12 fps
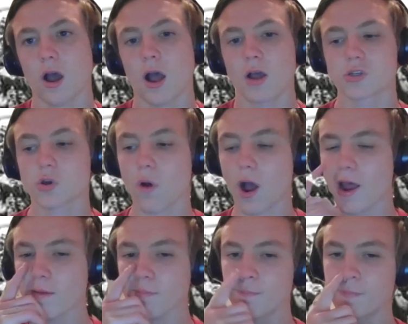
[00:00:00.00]
So
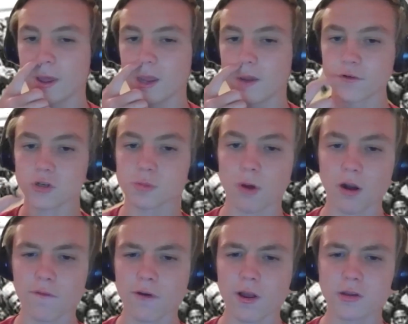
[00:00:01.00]
I pay for
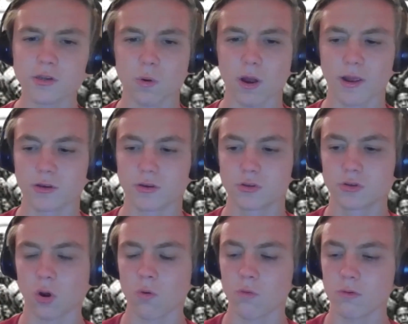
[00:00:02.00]
Spotify, so I
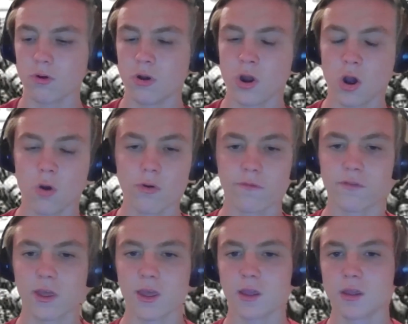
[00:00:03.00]
don't know if
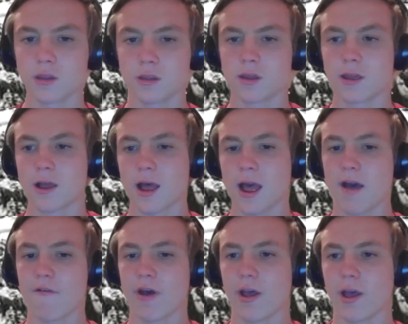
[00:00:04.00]
they
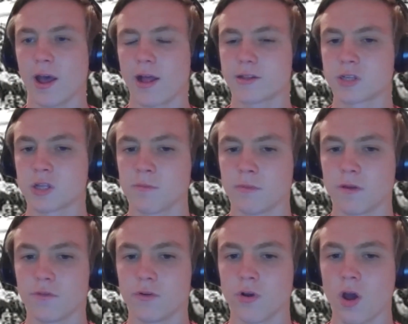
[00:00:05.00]
have ads in them
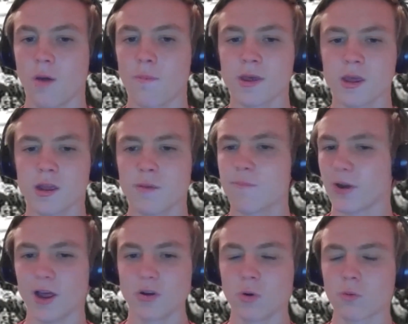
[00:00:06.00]
if you're not paying, but
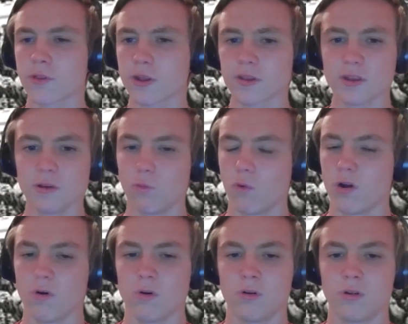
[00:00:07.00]
I don't think they will.